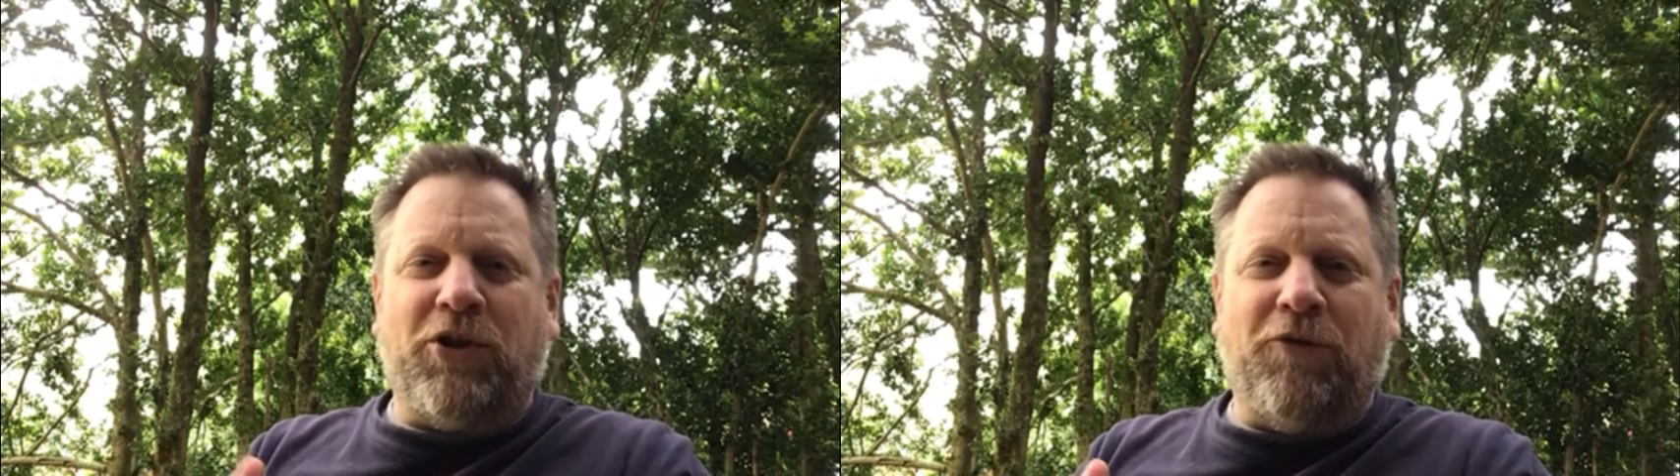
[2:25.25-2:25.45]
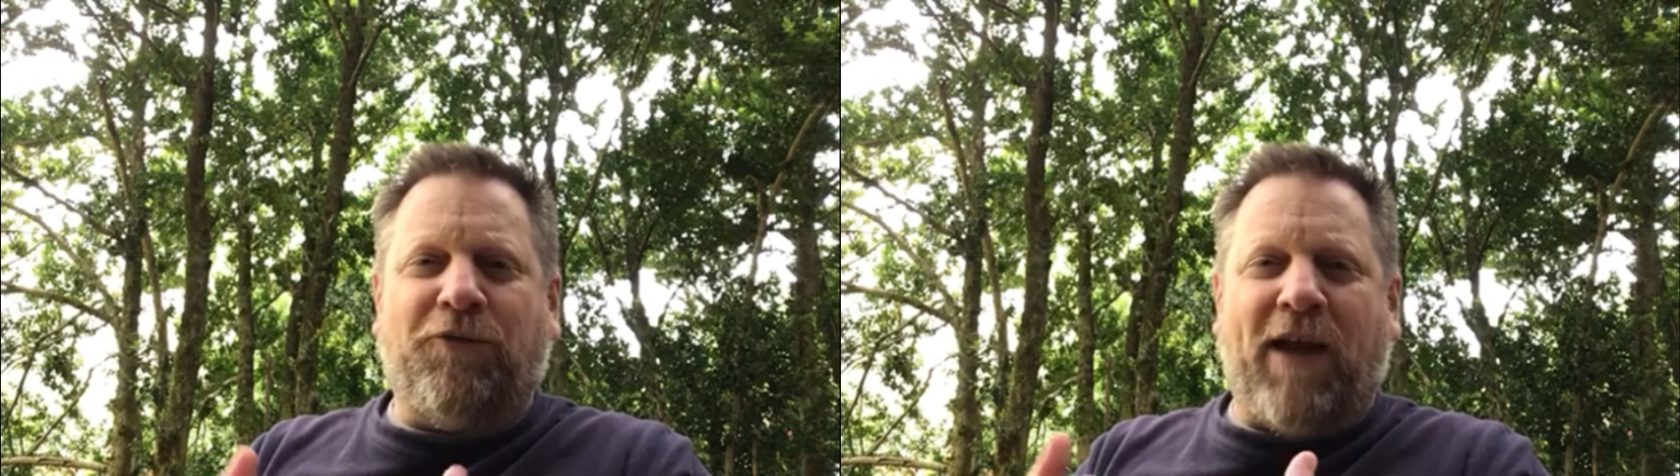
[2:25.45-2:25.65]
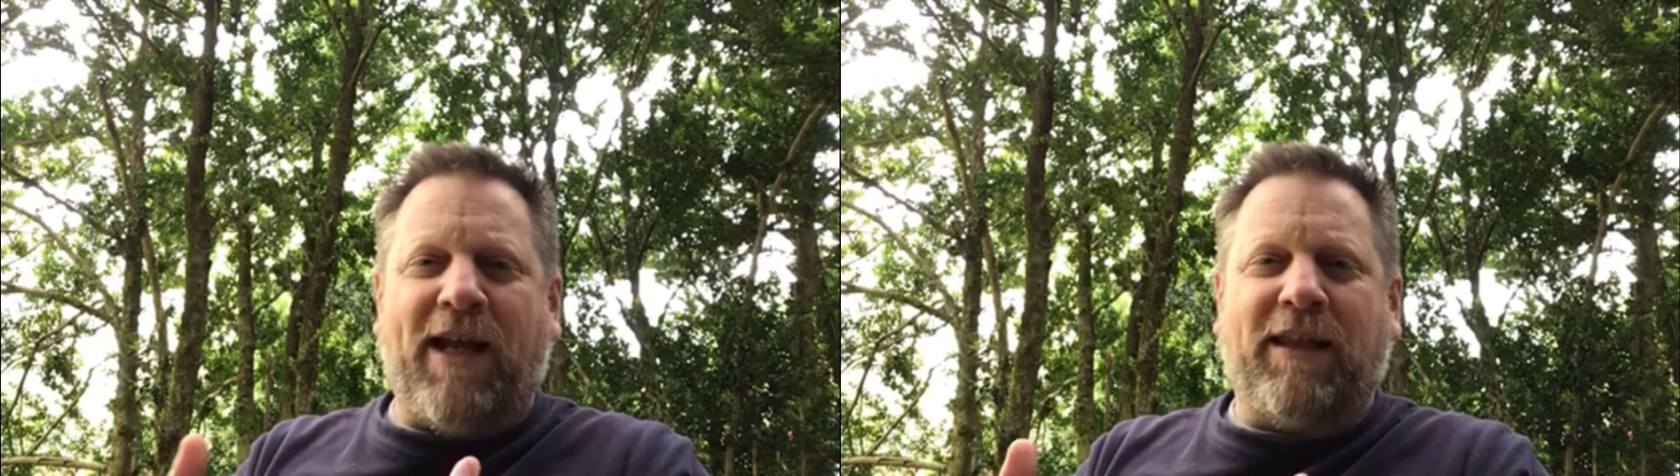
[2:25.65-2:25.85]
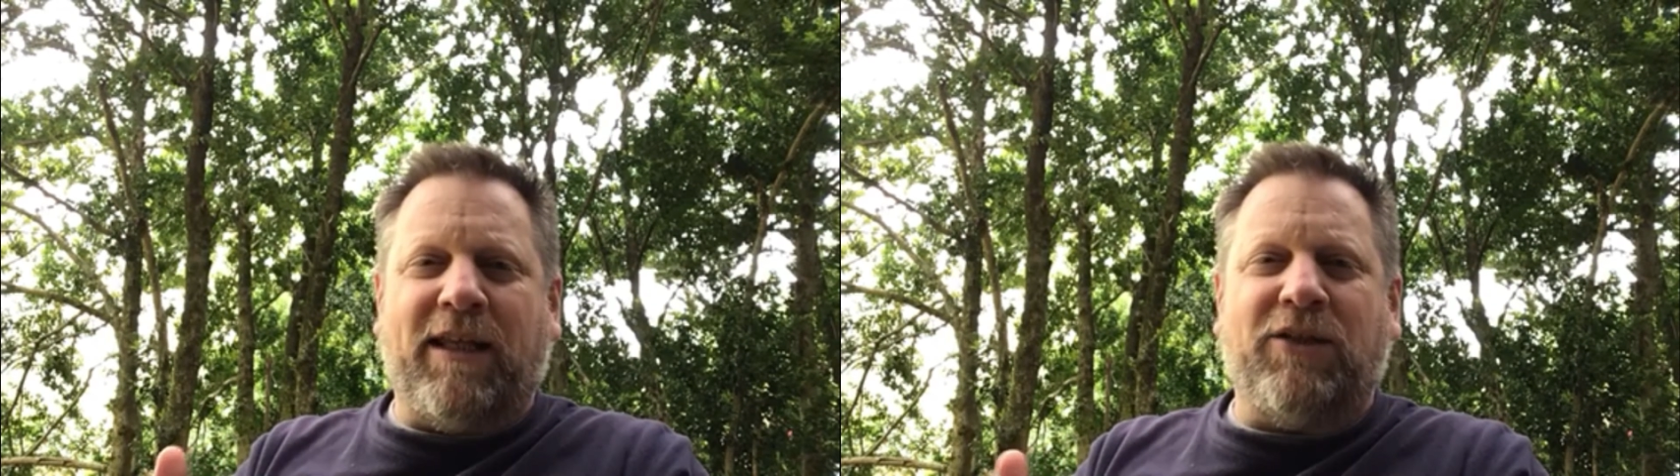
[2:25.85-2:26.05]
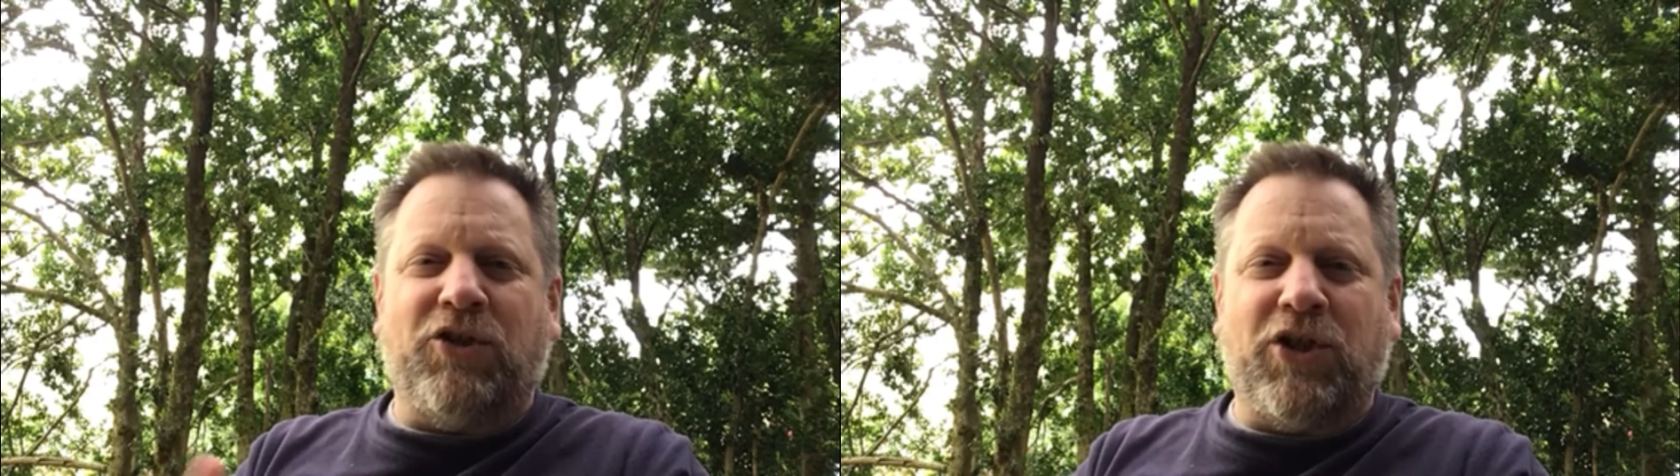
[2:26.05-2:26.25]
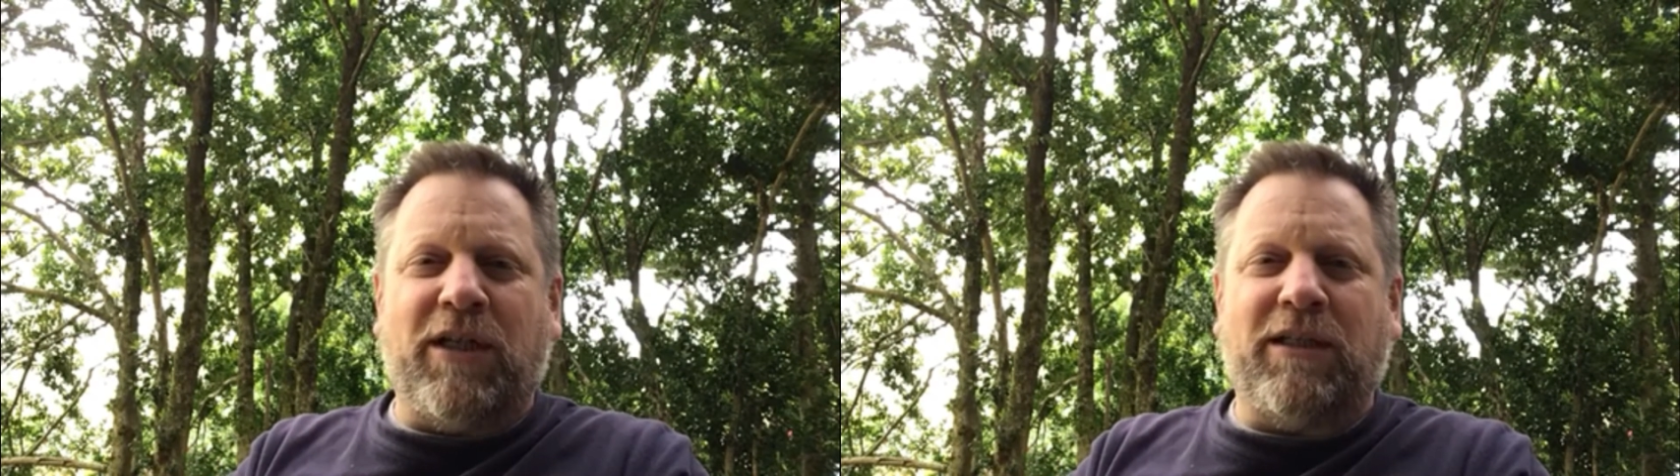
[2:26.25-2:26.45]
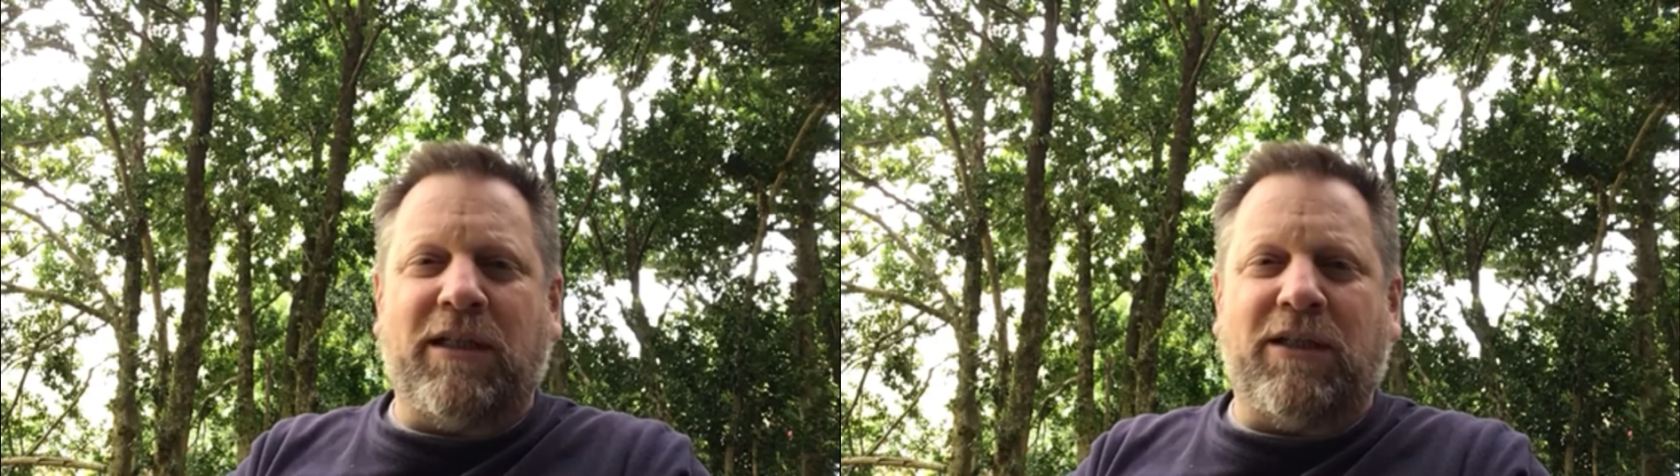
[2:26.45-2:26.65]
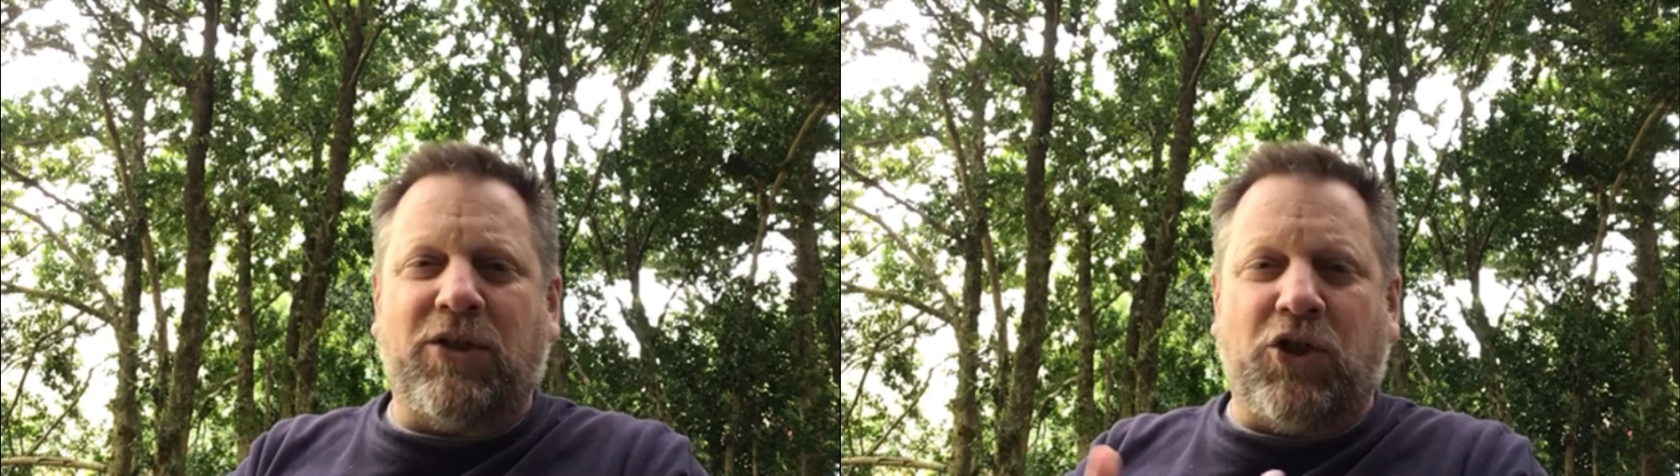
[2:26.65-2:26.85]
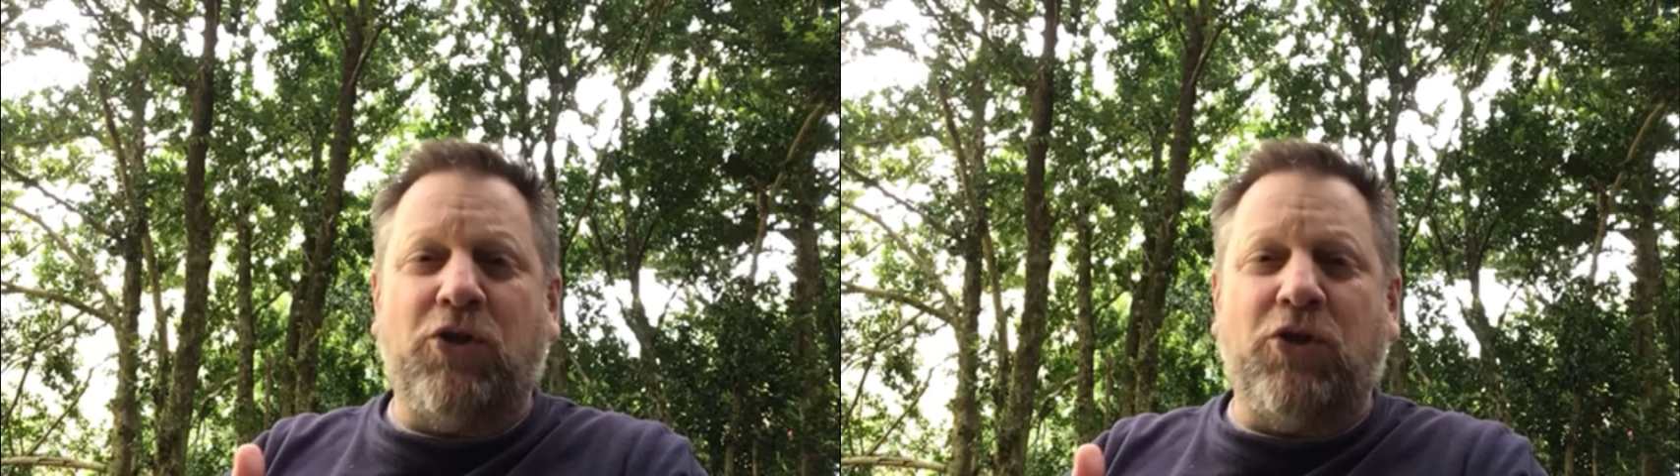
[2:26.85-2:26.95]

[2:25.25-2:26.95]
your faith in Jesus,